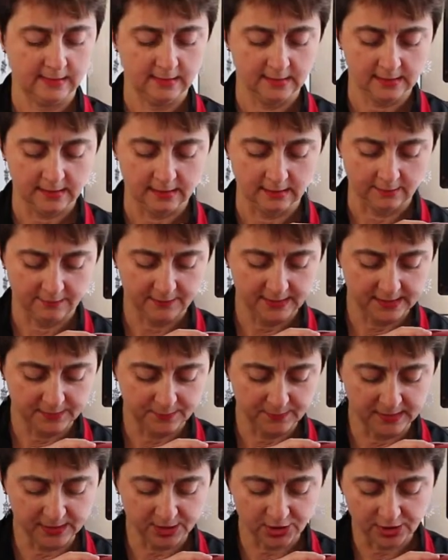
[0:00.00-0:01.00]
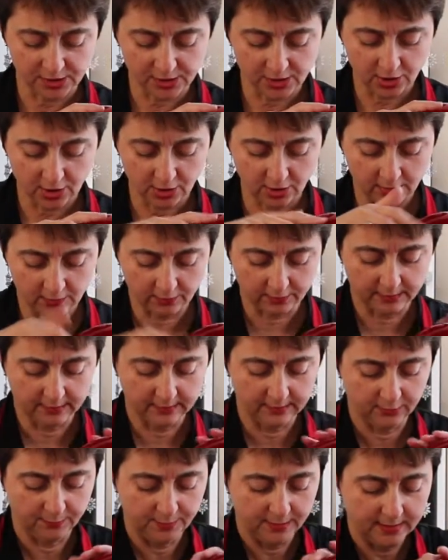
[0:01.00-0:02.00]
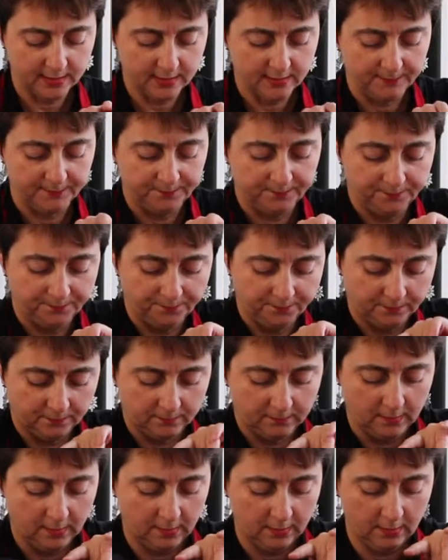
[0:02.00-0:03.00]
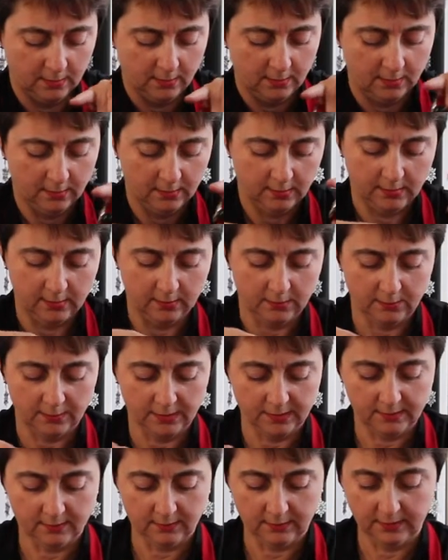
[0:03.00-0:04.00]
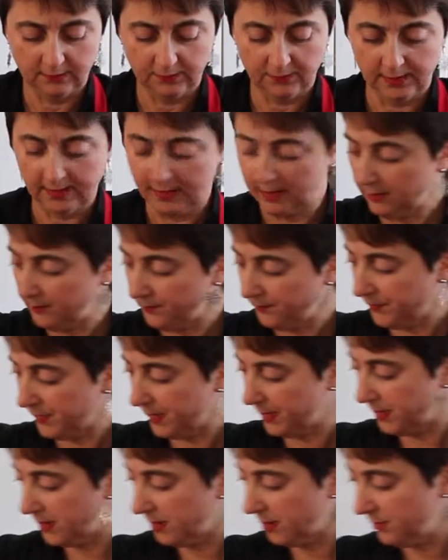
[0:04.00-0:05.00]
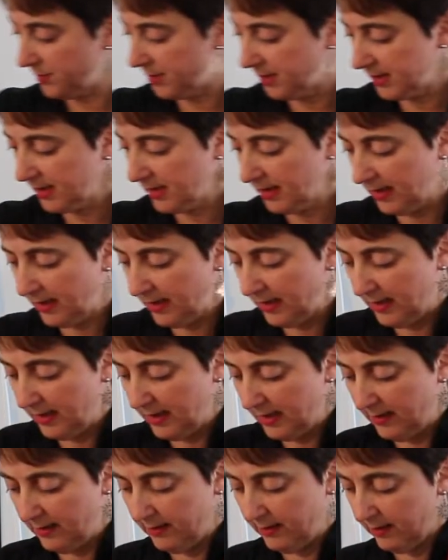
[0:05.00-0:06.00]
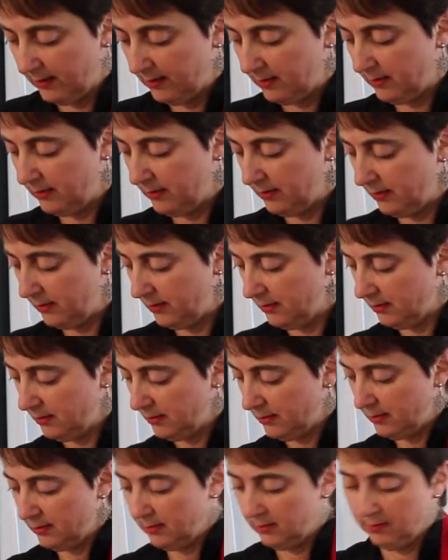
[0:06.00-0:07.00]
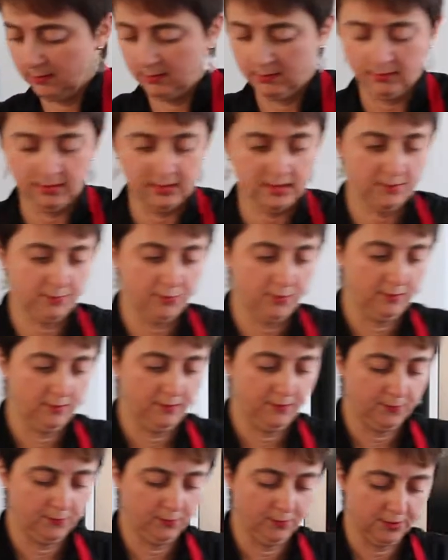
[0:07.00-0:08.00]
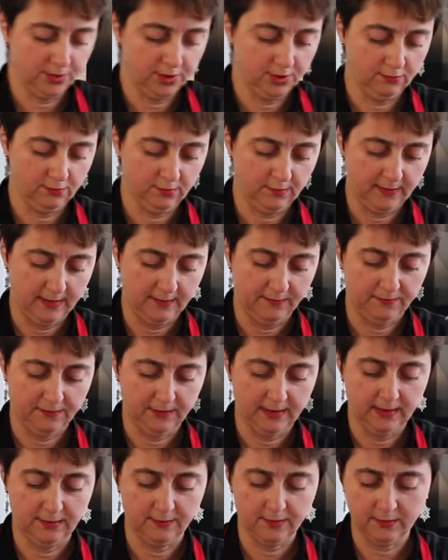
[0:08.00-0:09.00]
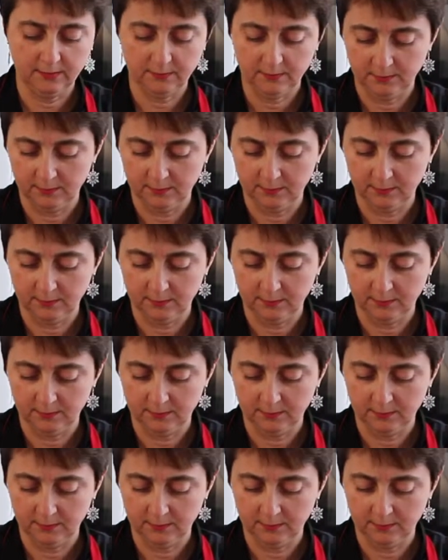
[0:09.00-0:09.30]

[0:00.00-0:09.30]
So this mixture's curdled a little bit. So I'll just whisk that up. So I'm just going to add a spoonful or 2 of our flour.